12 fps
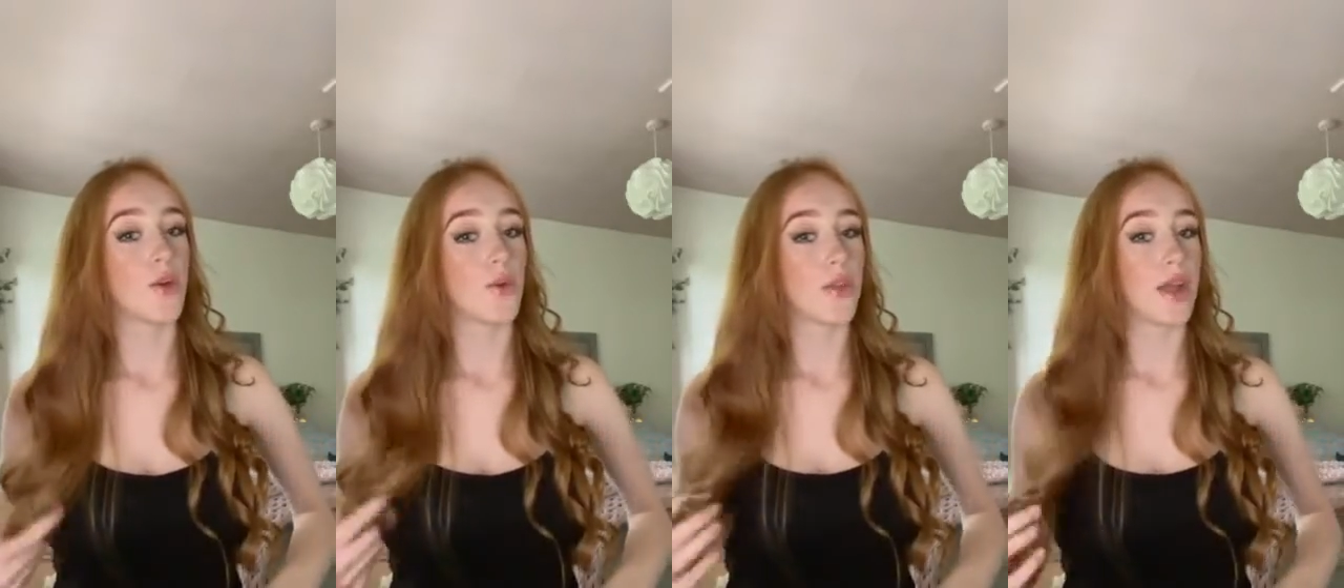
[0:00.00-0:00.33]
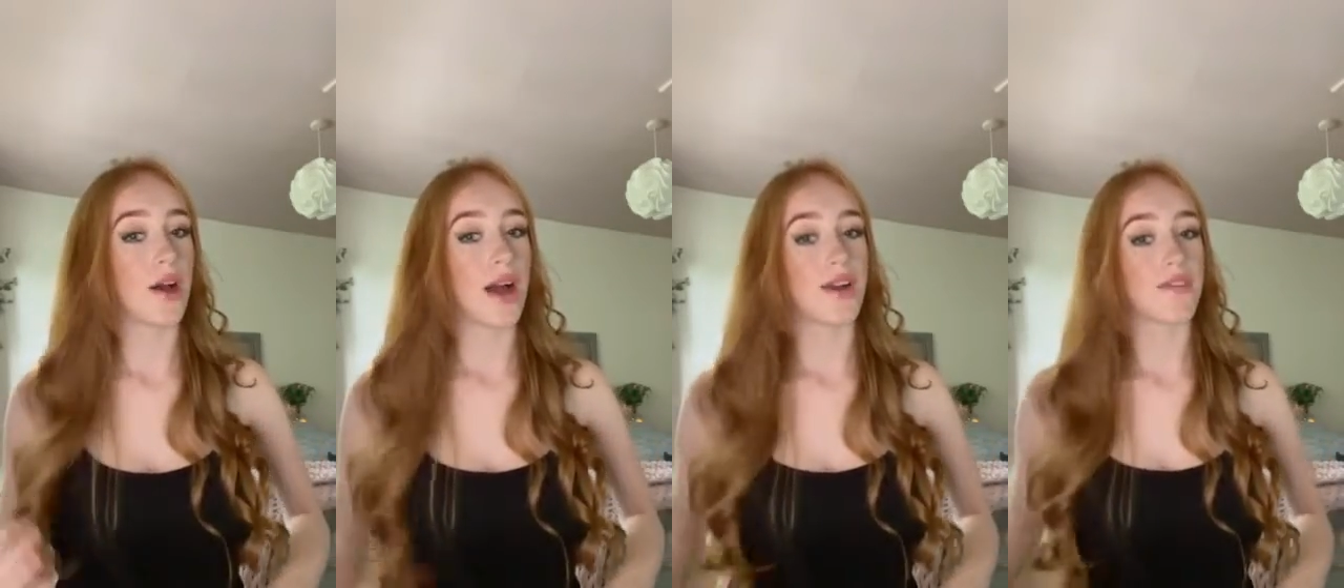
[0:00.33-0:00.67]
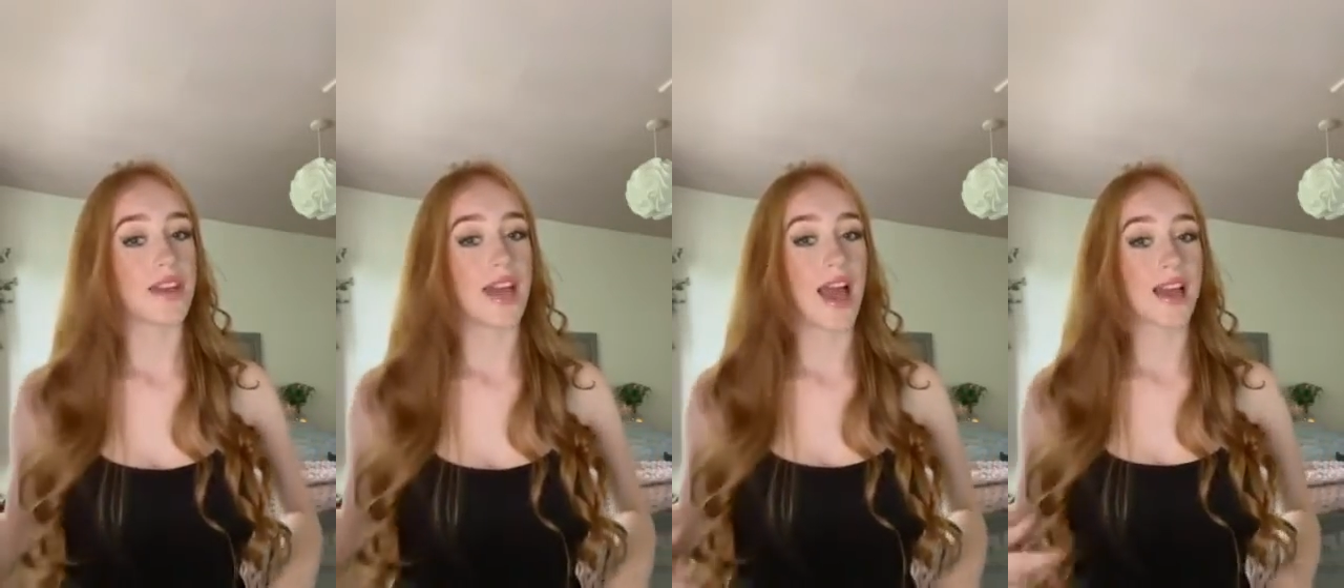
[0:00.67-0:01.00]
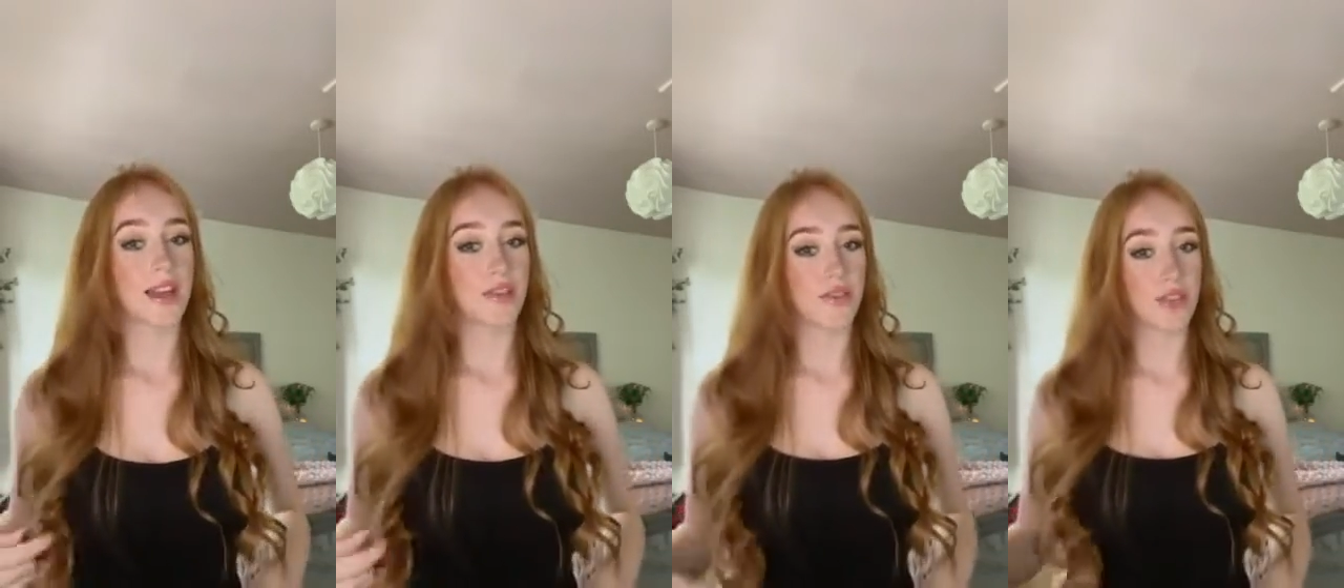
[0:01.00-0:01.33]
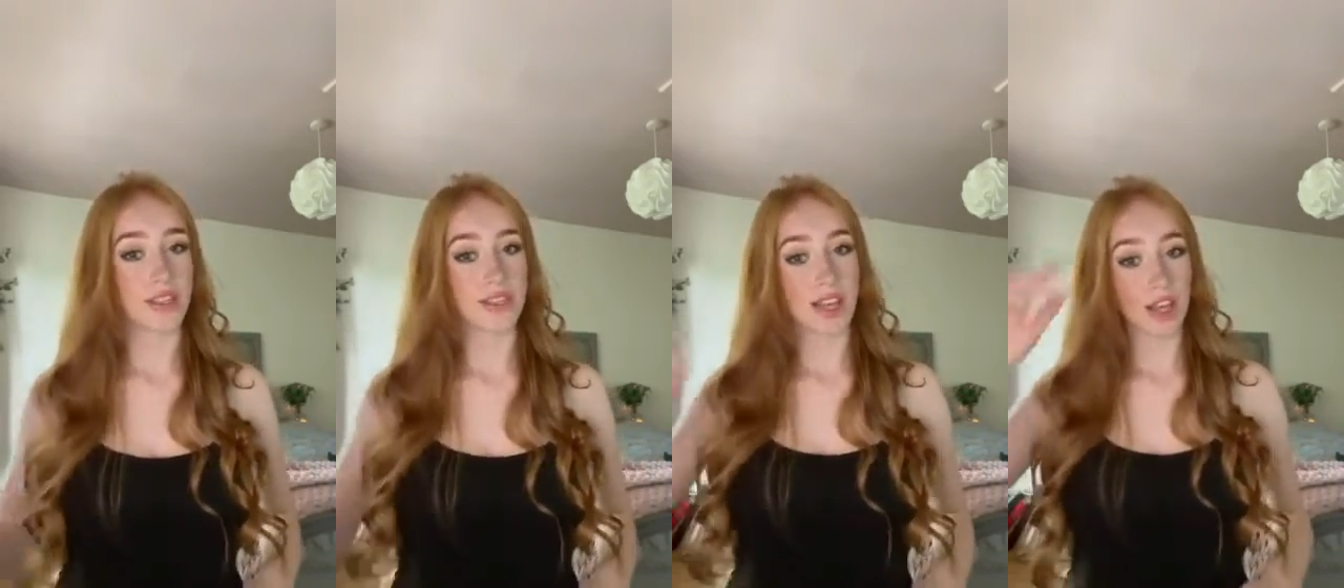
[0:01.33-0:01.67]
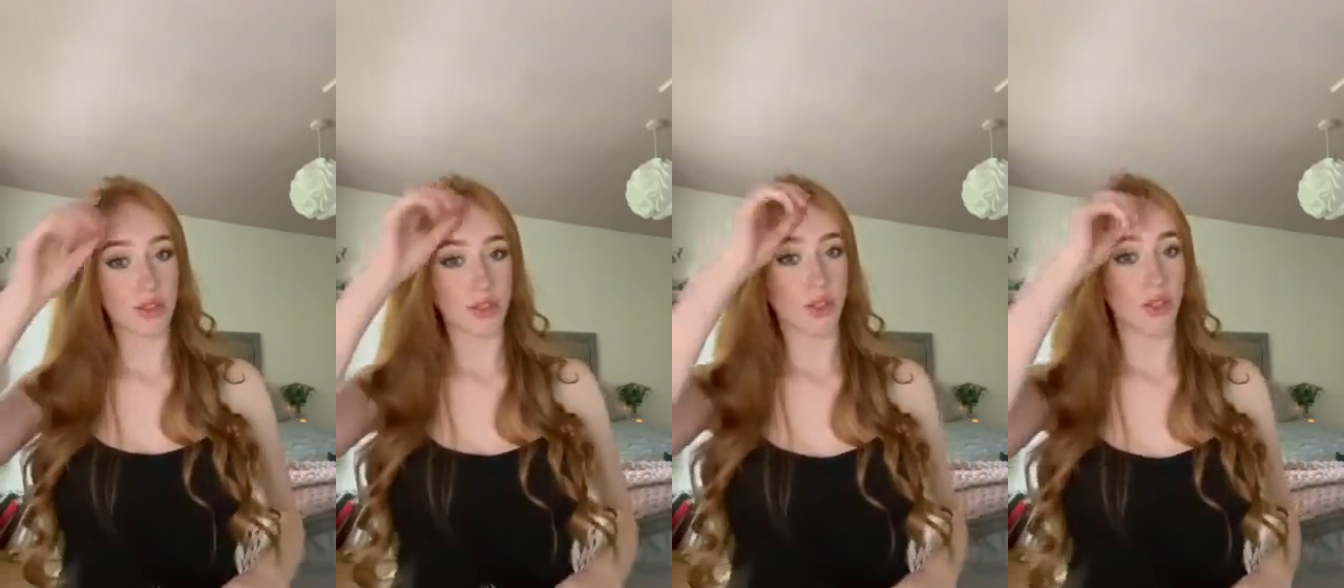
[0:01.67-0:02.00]
without having any frizz
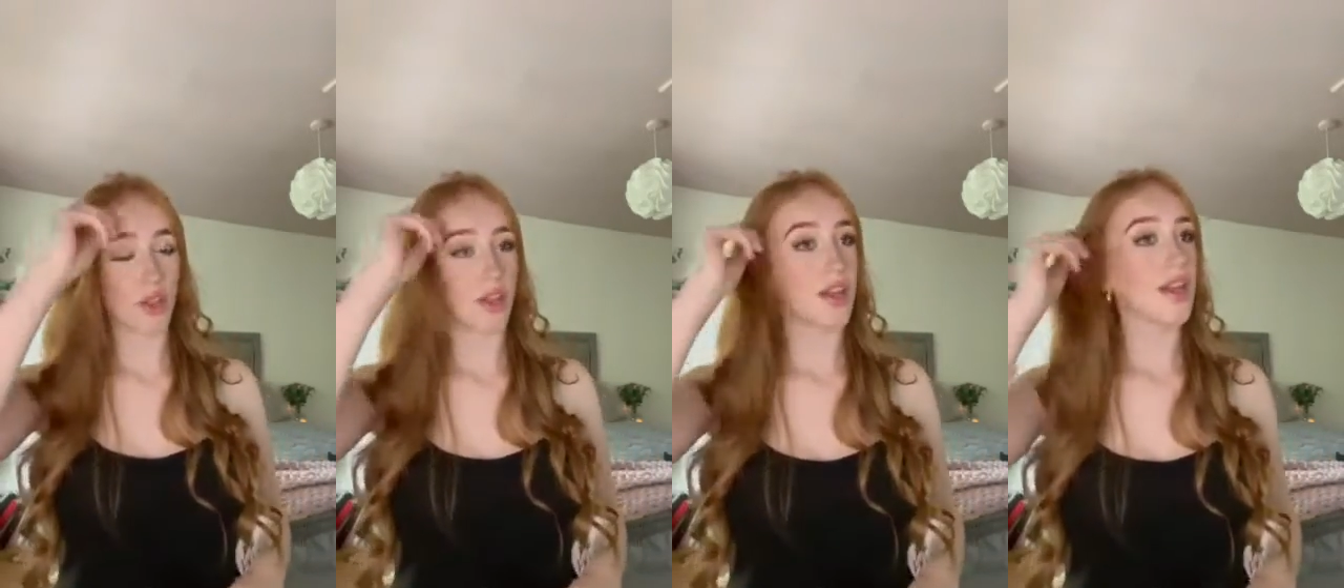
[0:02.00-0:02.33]
at all.